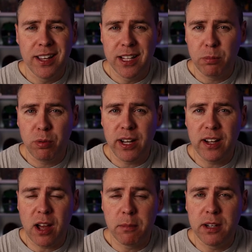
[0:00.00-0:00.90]
It's pretty
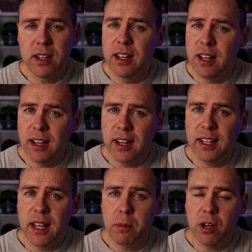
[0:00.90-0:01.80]
common, and
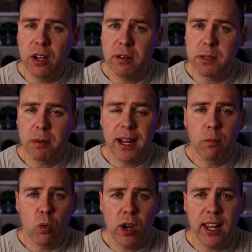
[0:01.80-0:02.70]
again, we're going to
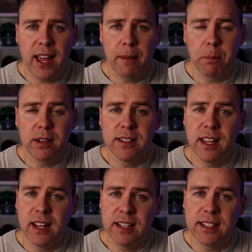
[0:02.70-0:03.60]
explain why that happens
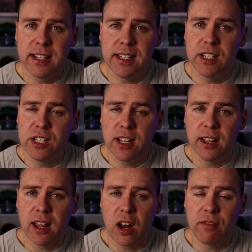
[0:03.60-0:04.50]
and a setting to
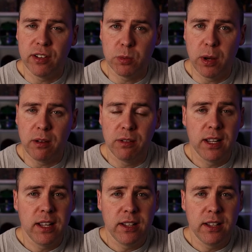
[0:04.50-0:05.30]
turn that off as well.